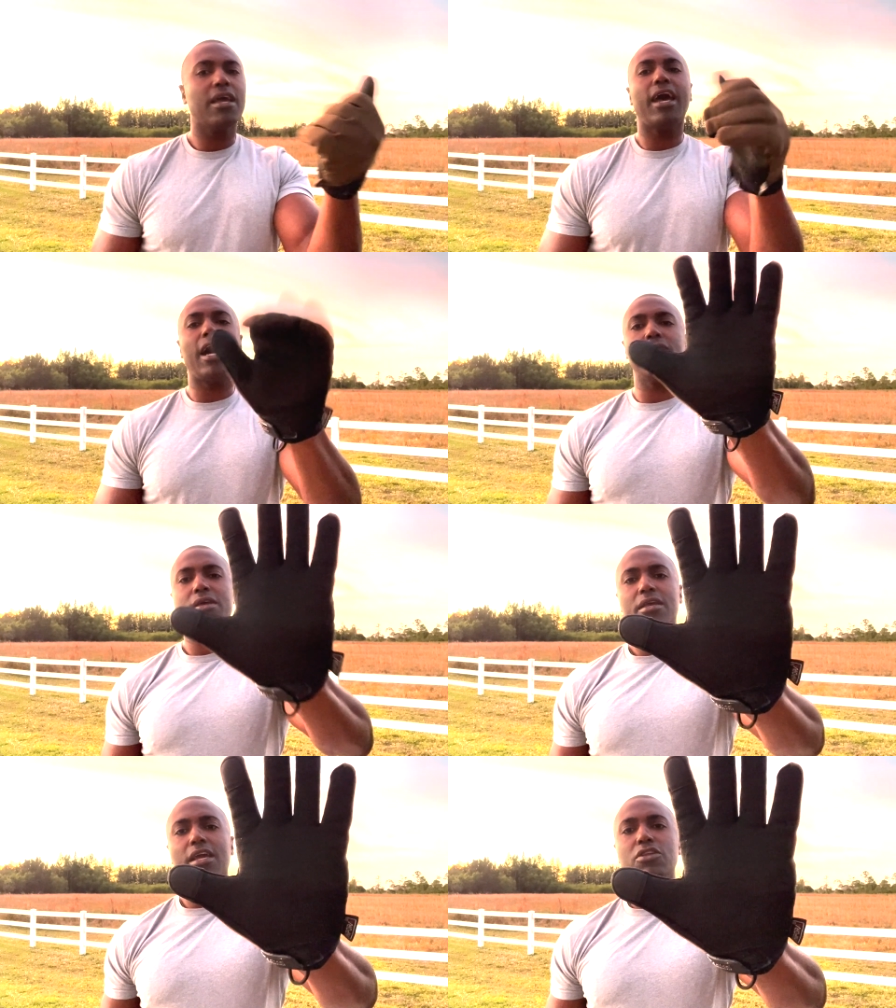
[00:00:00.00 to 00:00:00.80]
out
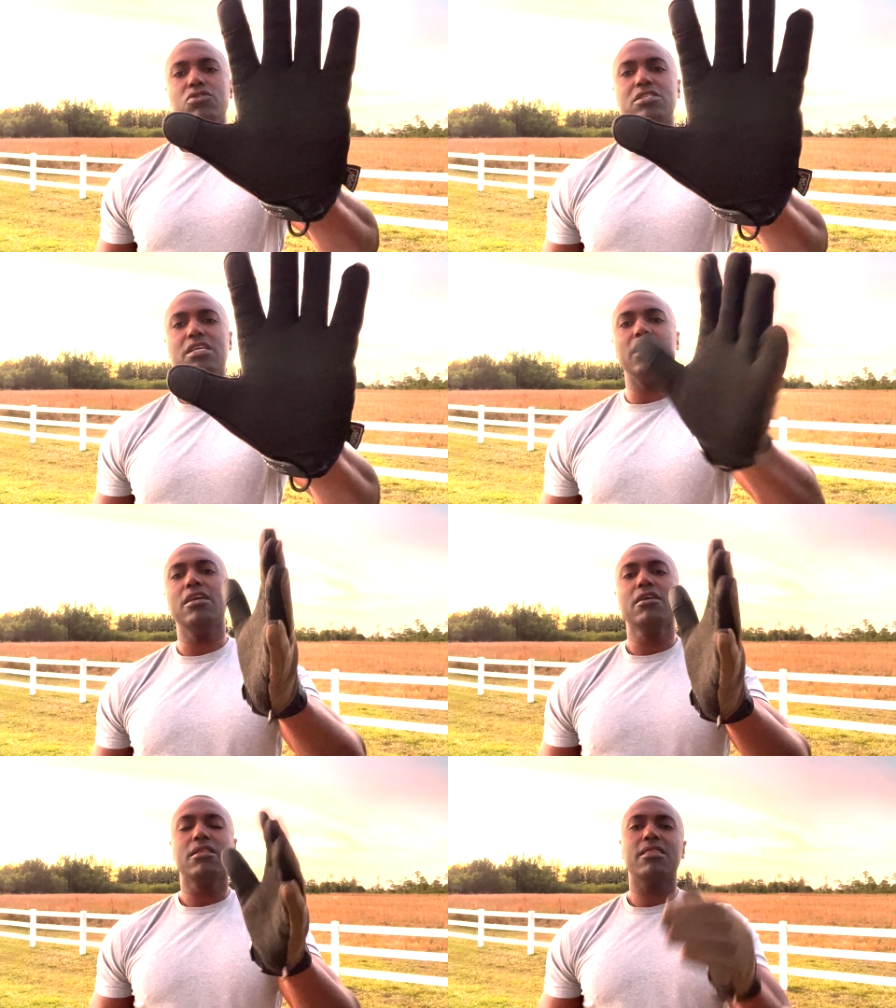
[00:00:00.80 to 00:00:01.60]
and you see
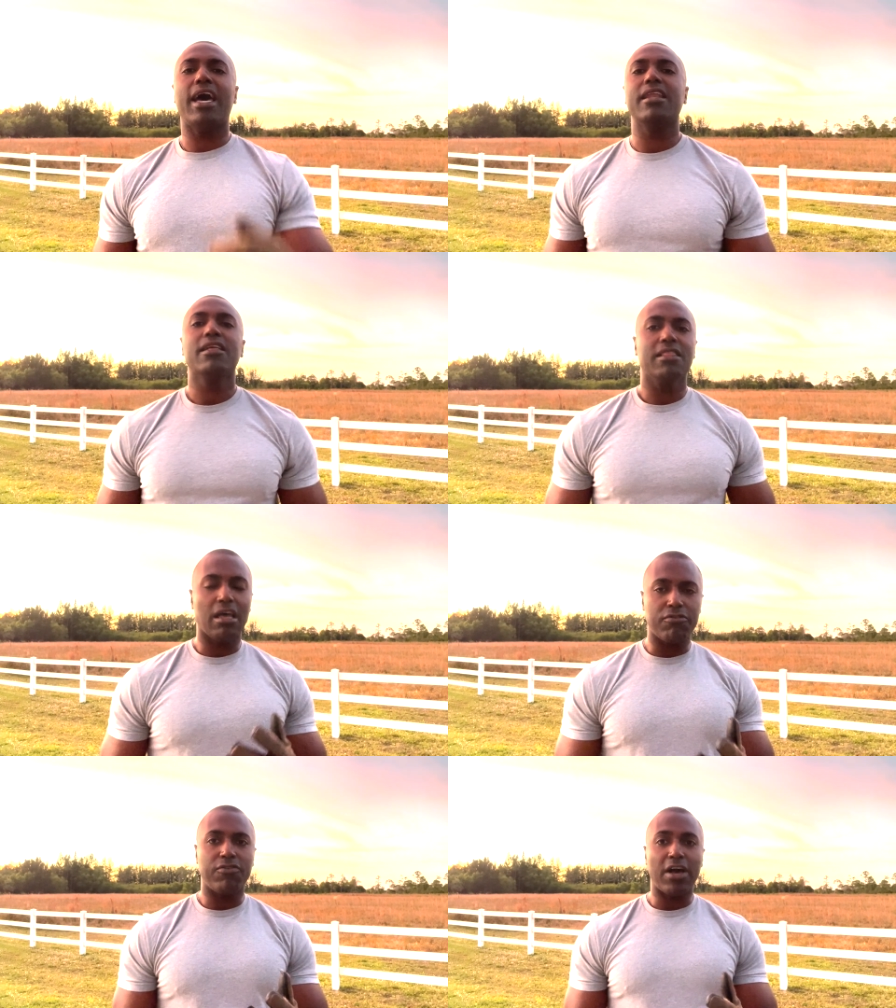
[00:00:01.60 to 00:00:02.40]
that
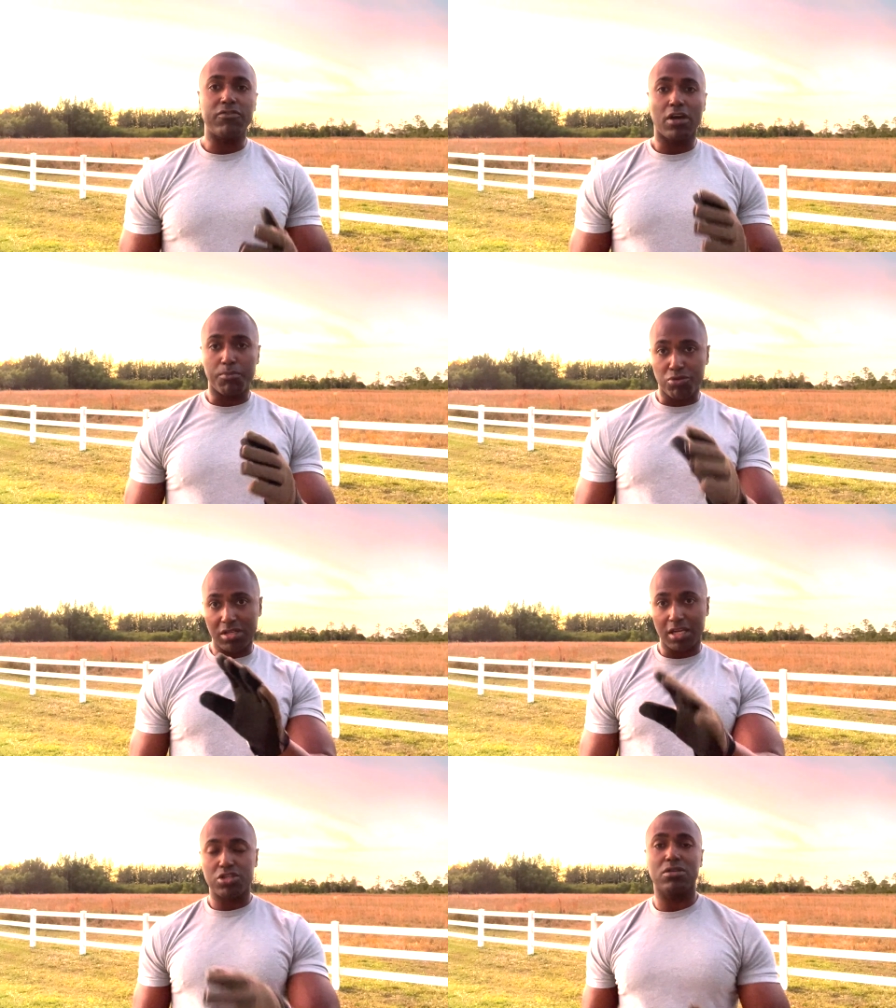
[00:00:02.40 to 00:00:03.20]
level five cut
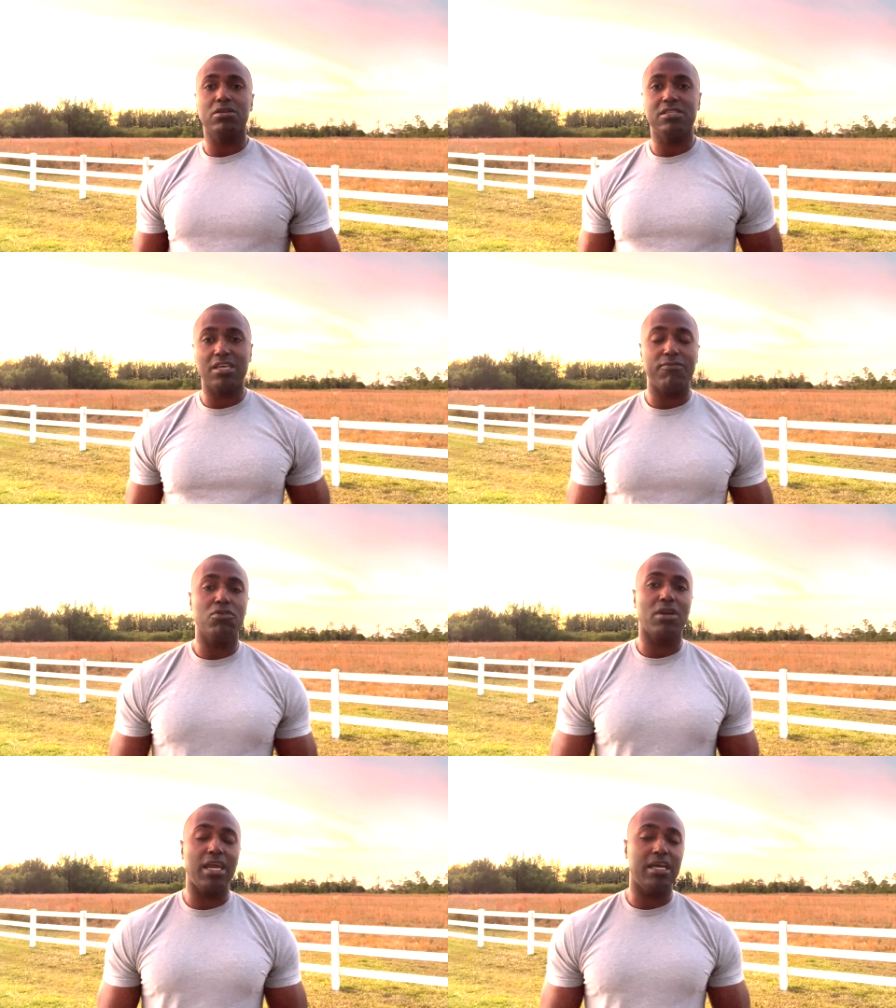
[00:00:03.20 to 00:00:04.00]
protection could save
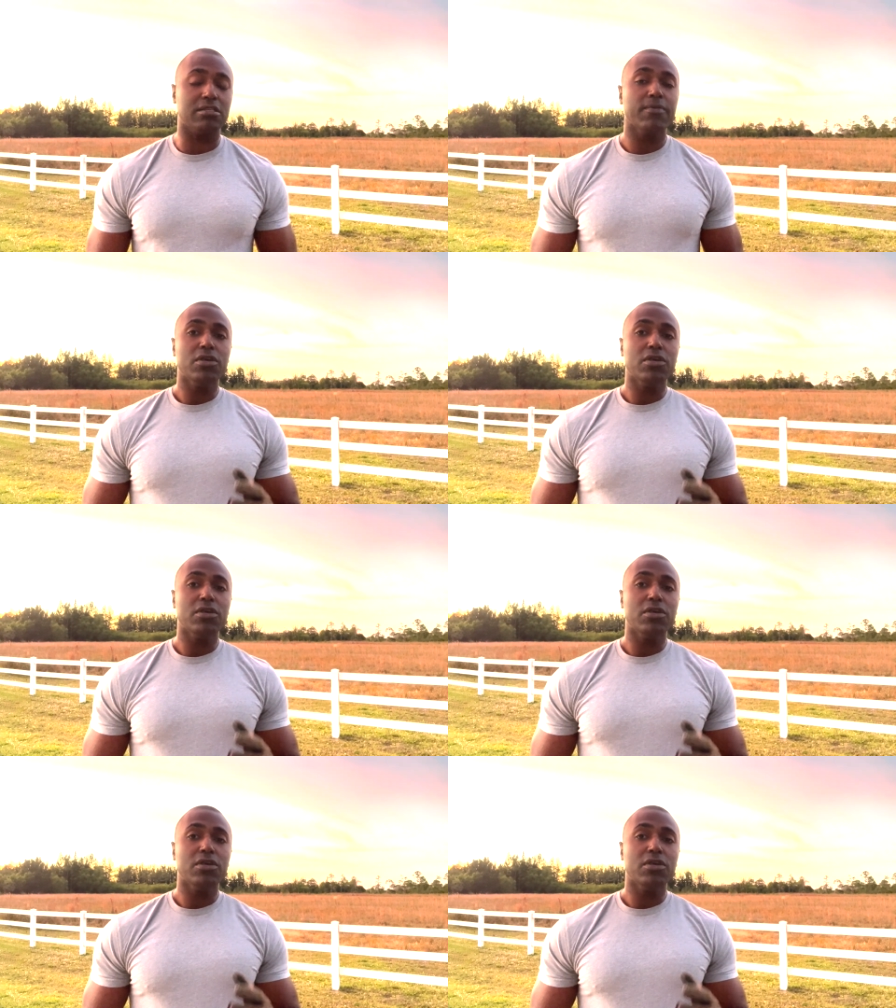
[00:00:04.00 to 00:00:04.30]
your hand.